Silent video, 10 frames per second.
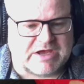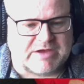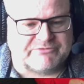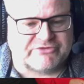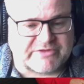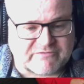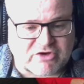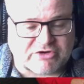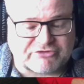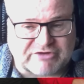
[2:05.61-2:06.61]
Um, so they've
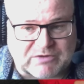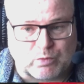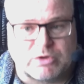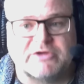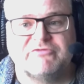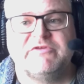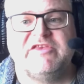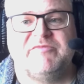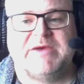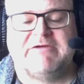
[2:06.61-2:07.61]
got to try and work through
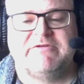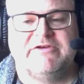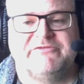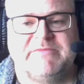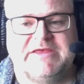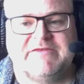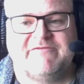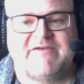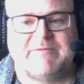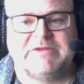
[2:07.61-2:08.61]
these barriers, make the
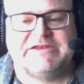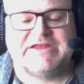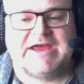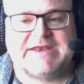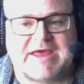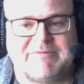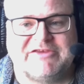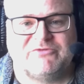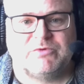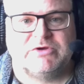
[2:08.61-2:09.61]
family
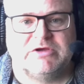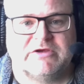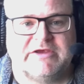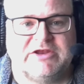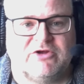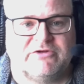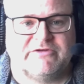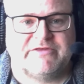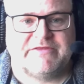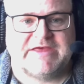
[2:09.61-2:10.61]
dynamics work in
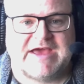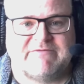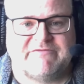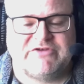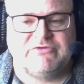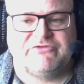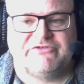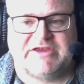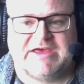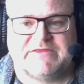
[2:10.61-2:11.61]
order that they have a
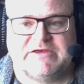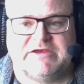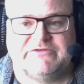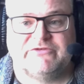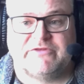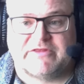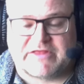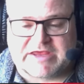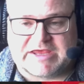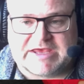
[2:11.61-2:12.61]
future together so
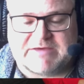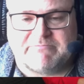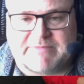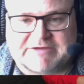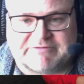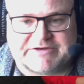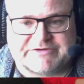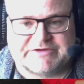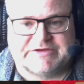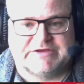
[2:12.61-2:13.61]
that they can get
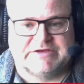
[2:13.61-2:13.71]
married.